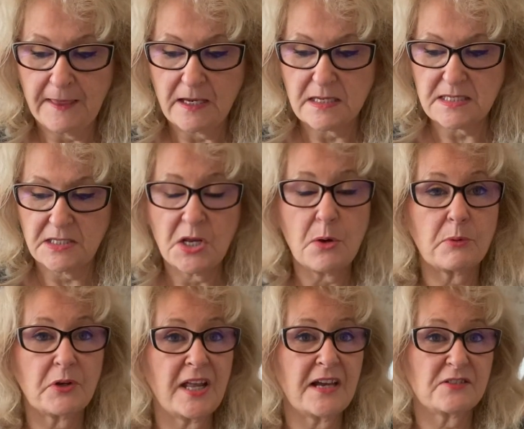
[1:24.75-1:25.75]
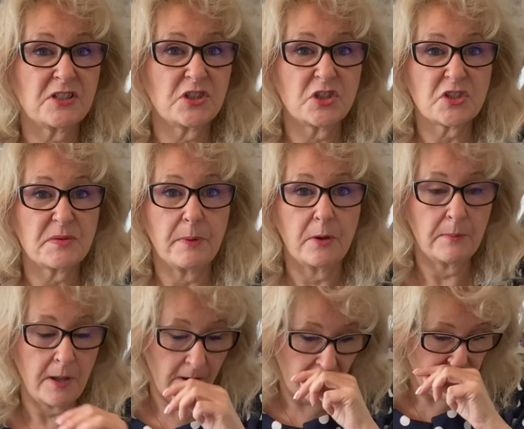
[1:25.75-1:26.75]
because I know I'm going to have to adjust the bottom
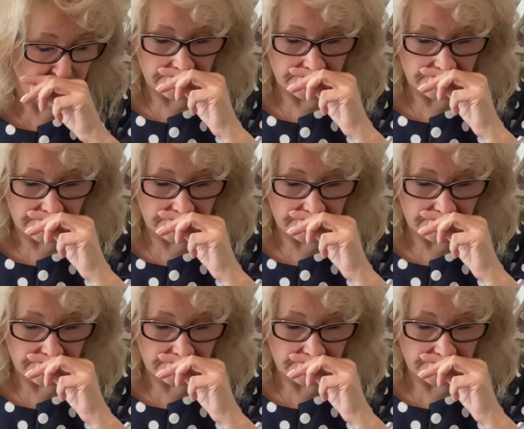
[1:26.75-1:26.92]
half.